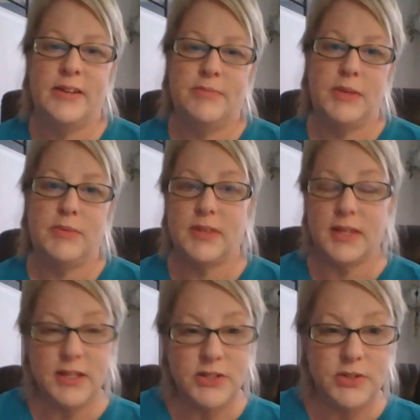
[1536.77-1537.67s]
Maybe they
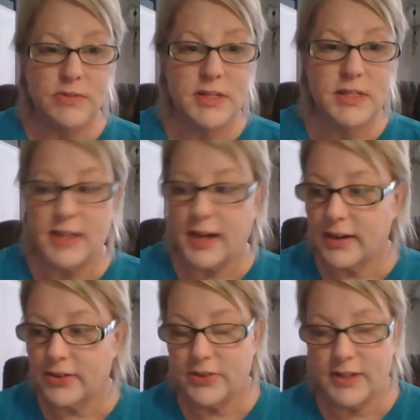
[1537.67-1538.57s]
need to
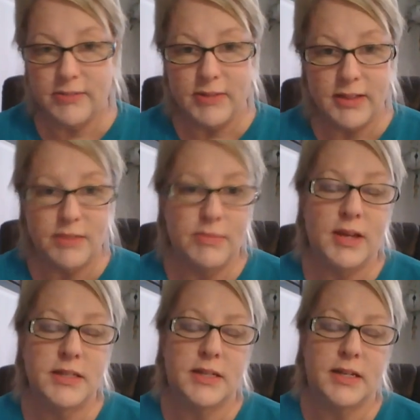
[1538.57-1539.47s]
restock or they want the
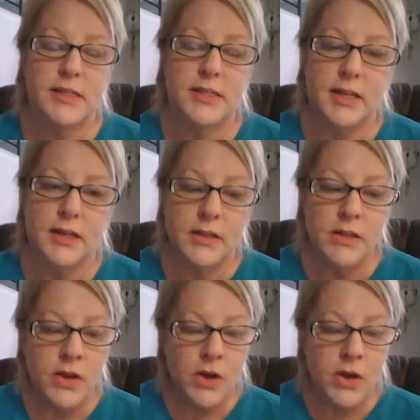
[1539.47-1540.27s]
mask on sale